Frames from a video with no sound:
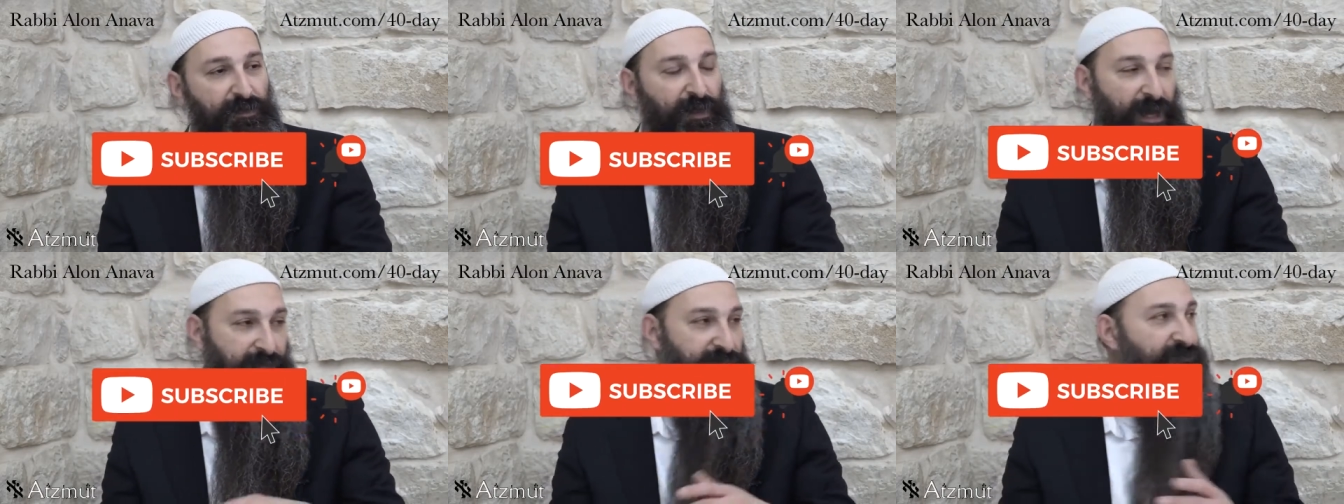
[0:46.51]

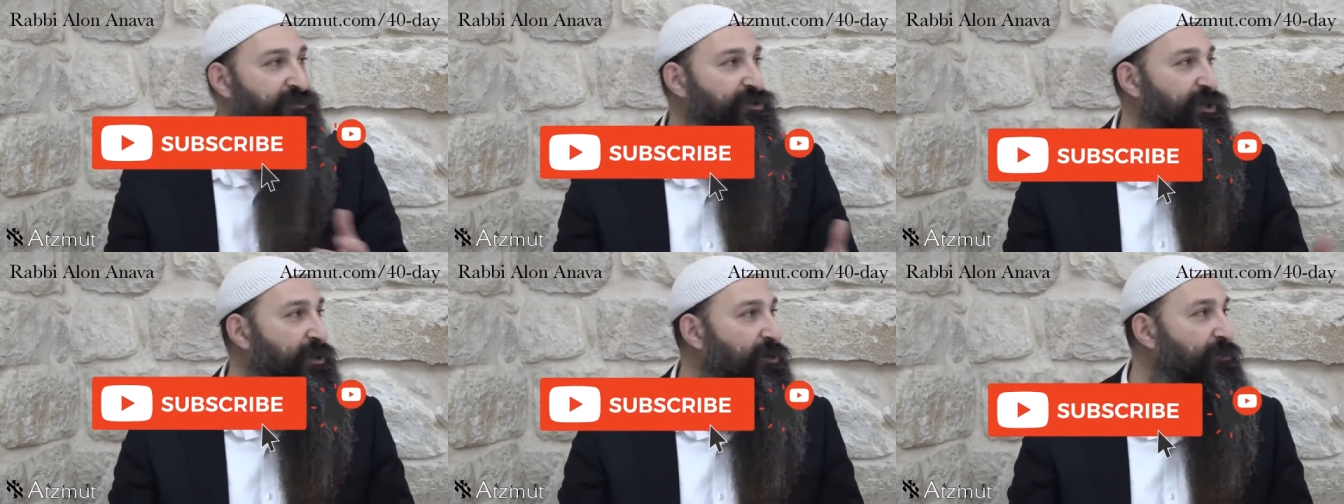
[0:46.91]
Chas
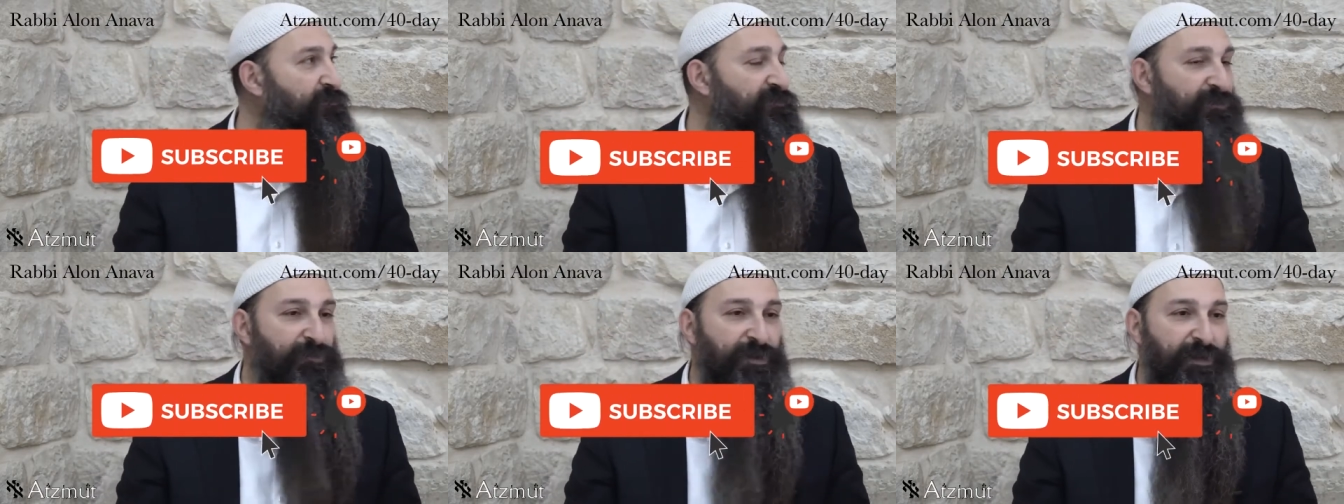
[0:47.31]
v'shalom,
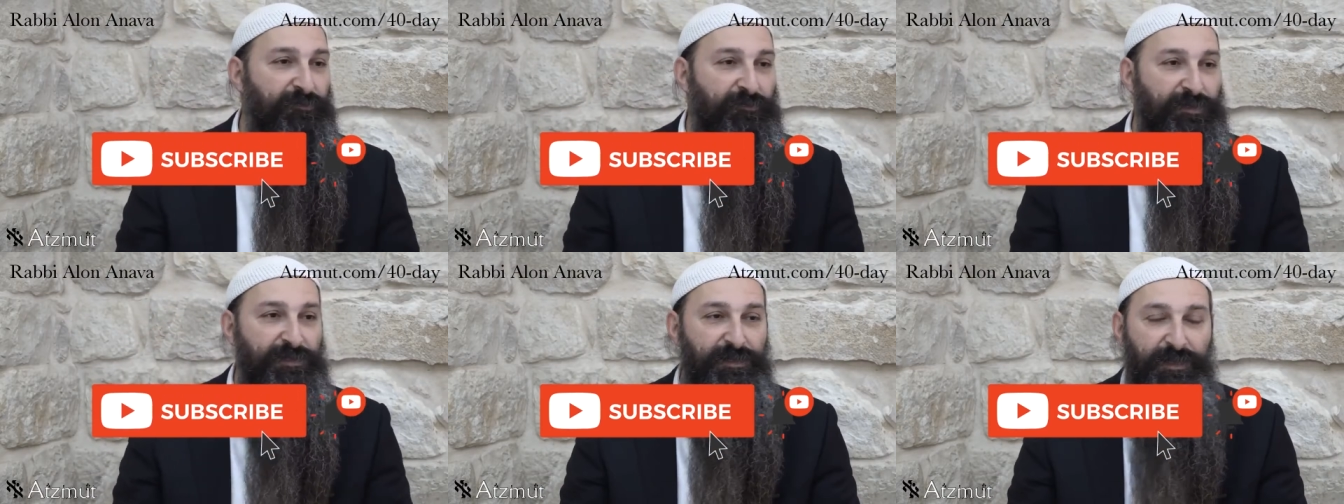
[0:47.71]
for
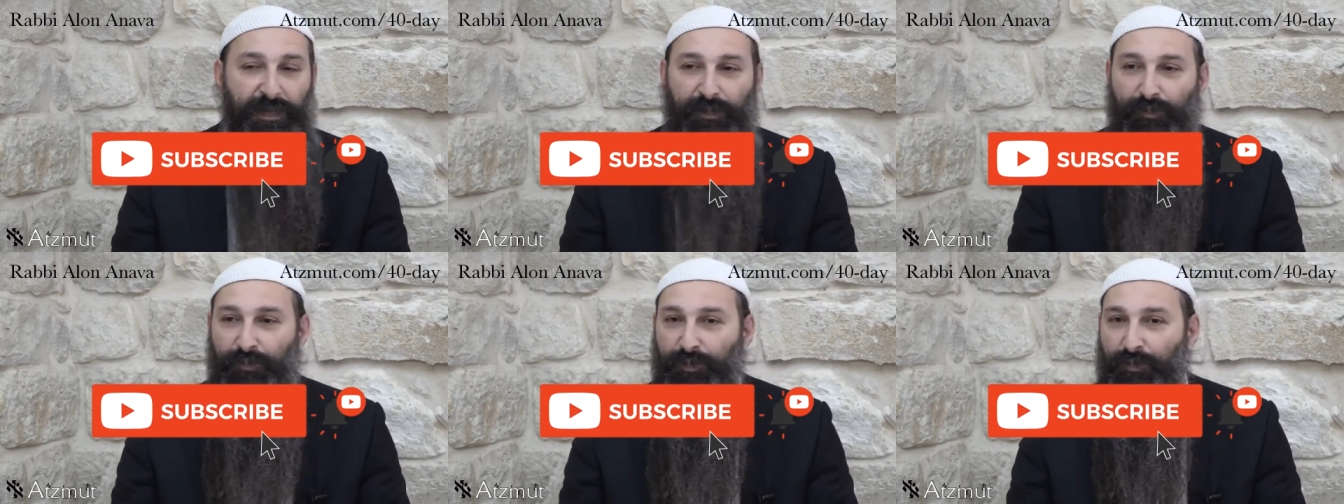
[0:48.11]
whatever reason, I
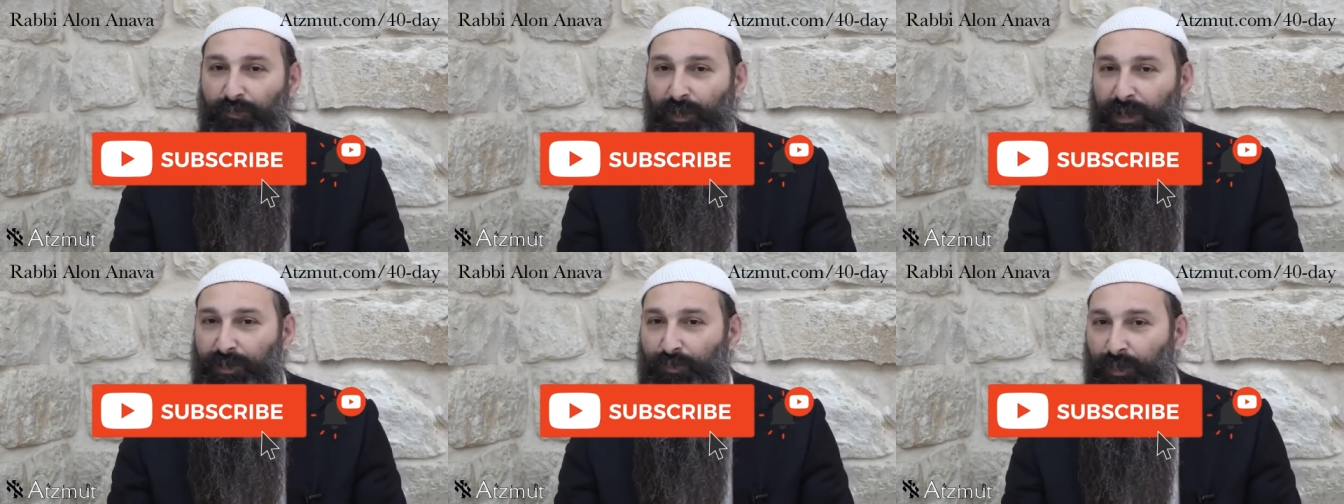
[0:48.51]
don't know
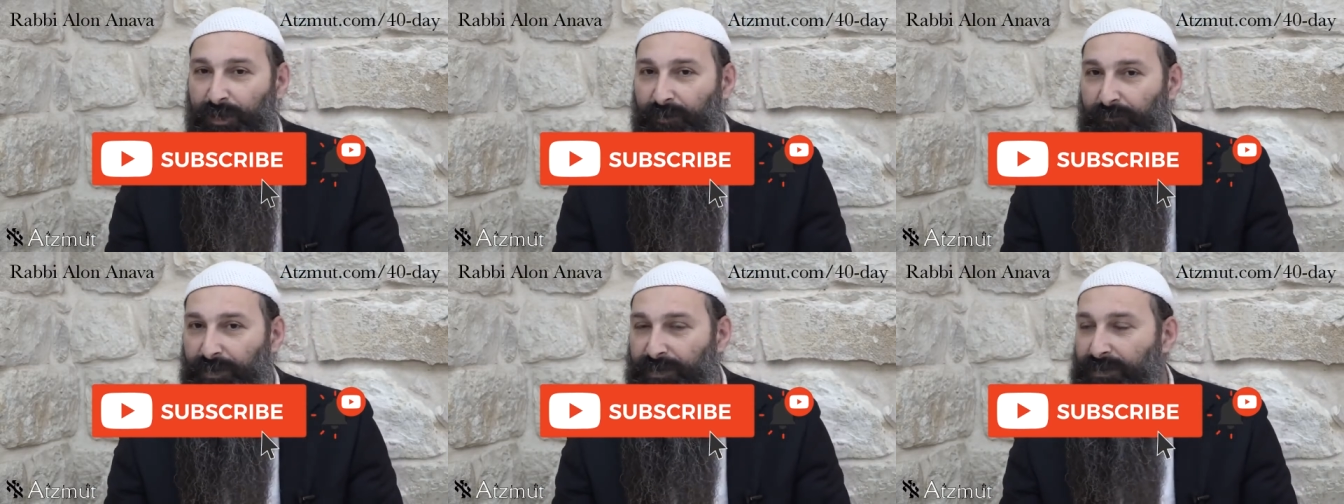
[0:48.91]
why you
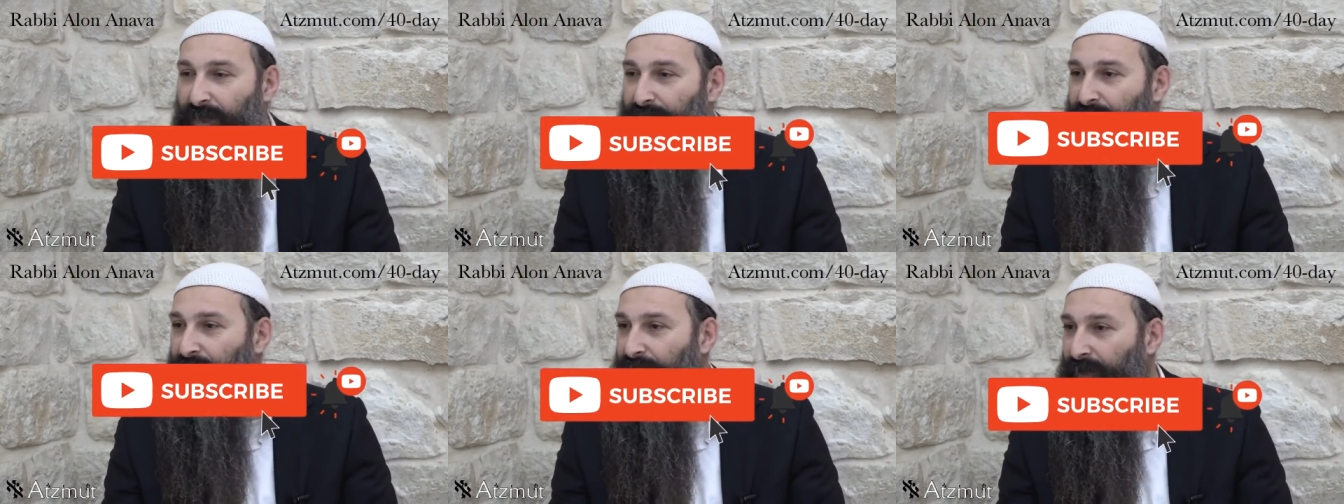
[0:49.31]
want to miss
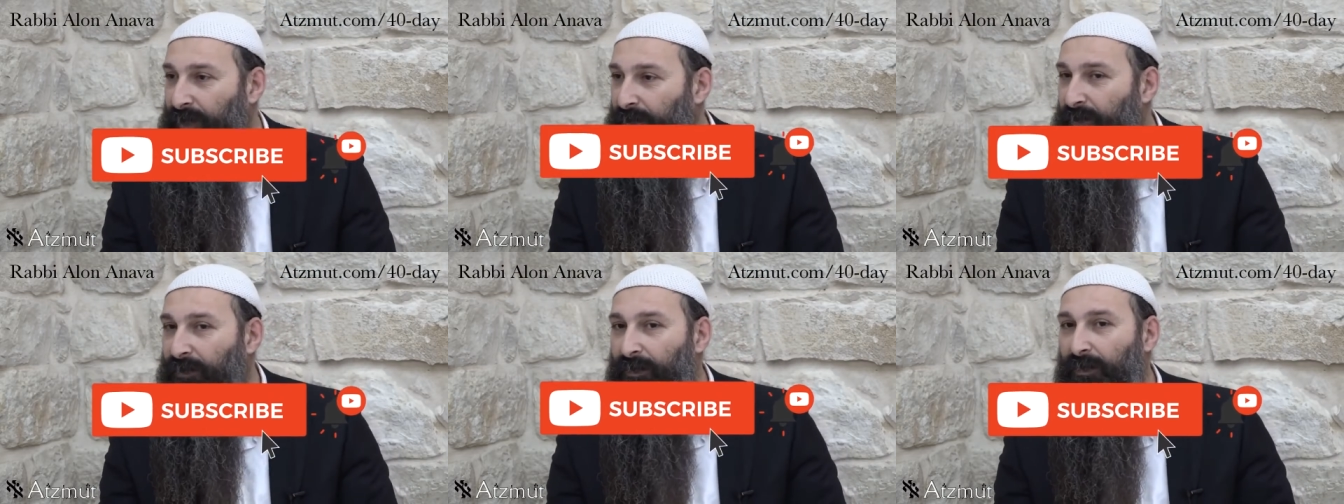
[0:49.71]
such a
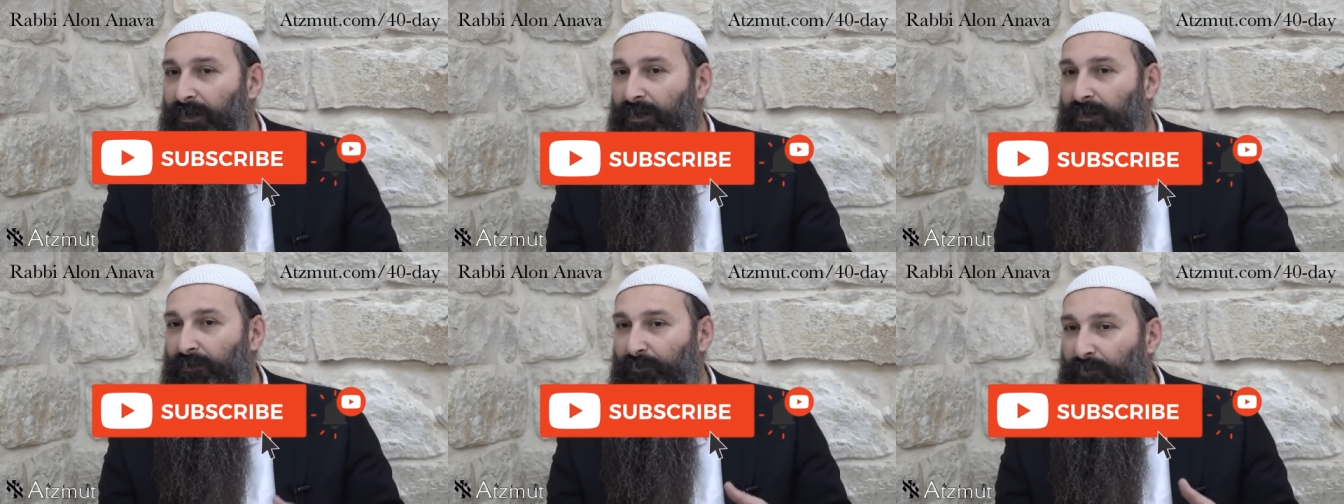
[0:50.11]
thing,
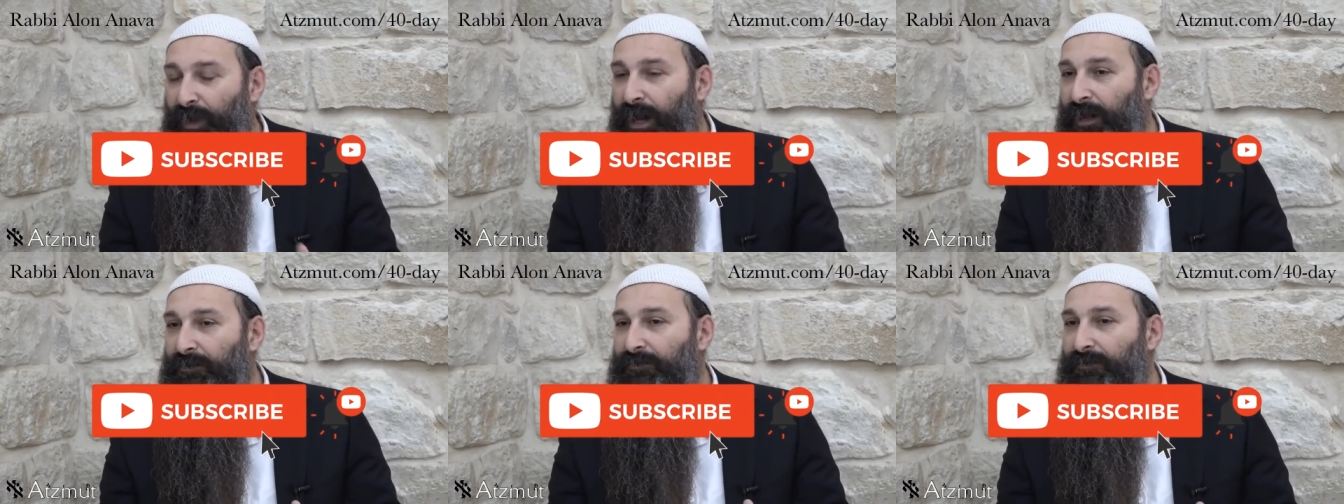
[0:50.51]

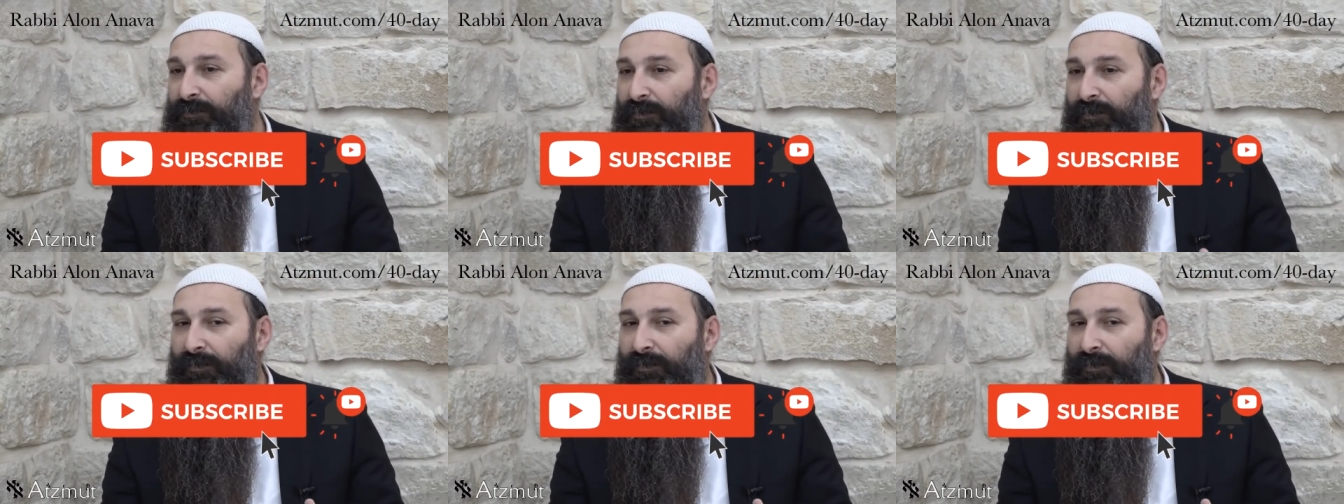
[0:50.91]
but